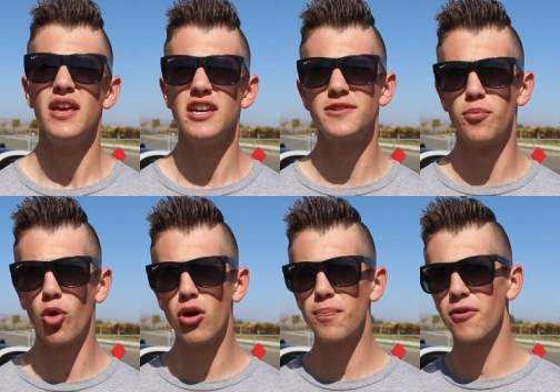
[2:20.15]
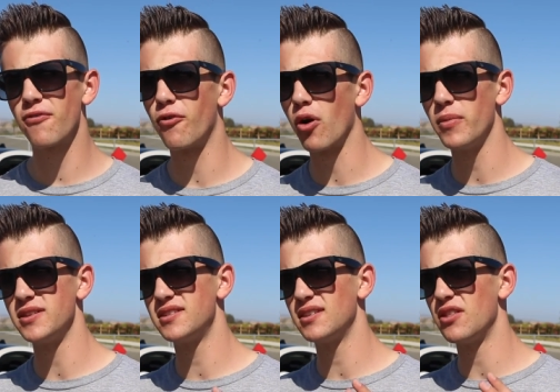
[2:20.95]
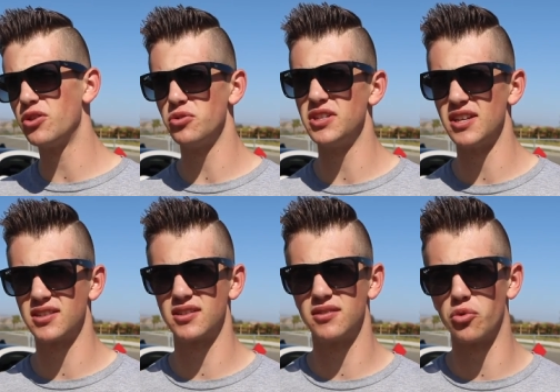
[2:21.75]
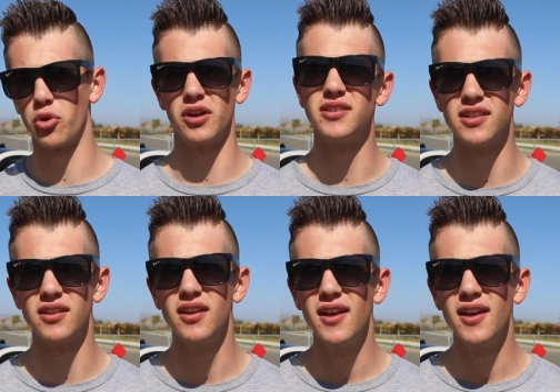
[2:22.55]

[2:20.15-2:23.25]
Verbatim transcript: is more performance enthusiast oriented.